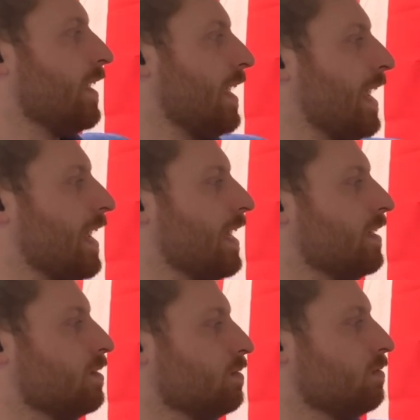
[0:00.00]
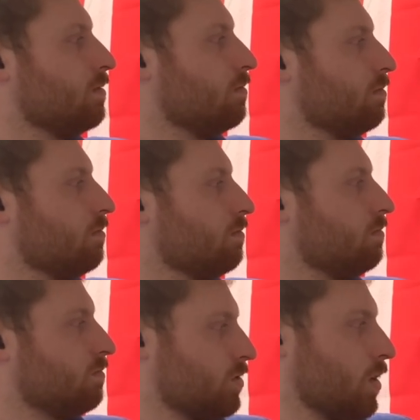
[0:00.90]
and
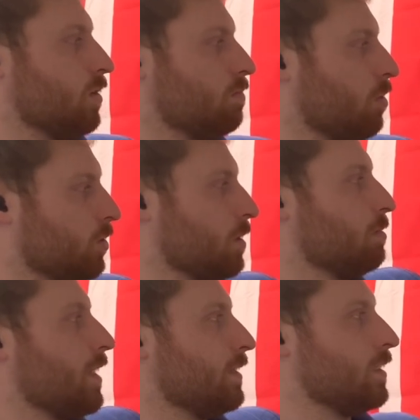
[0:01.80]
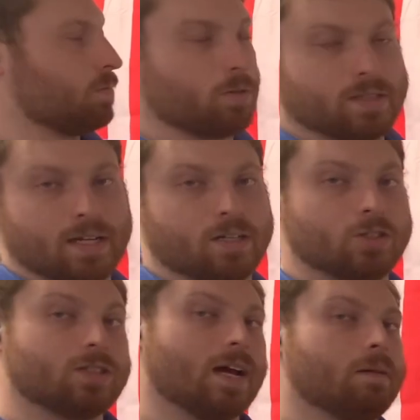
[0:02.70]
so multiplying this
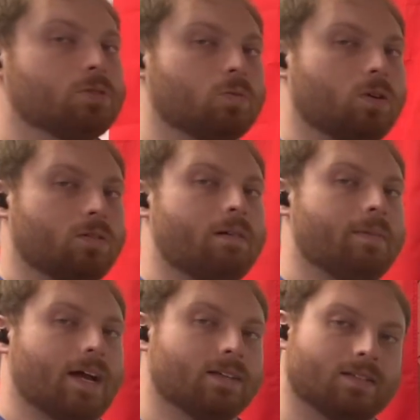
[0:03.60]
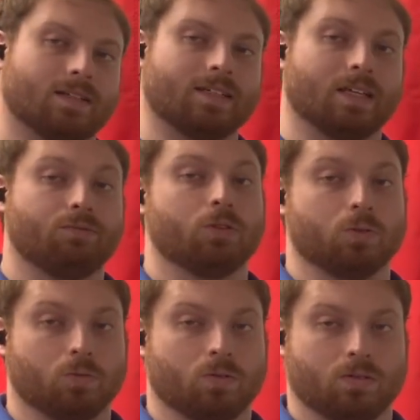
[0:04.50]
percentage times your 1 rep max to give
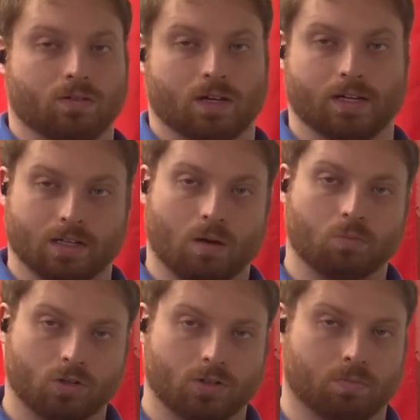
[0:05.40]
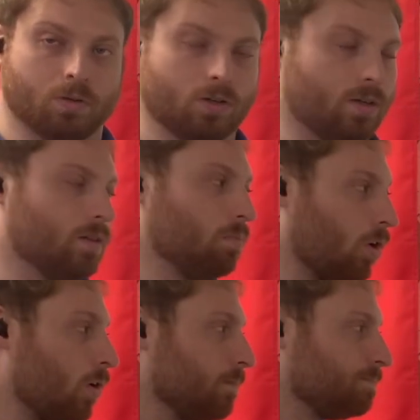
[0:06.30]
you a number to put on the
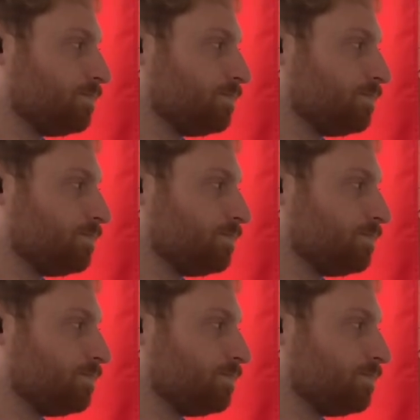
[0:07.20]
bar.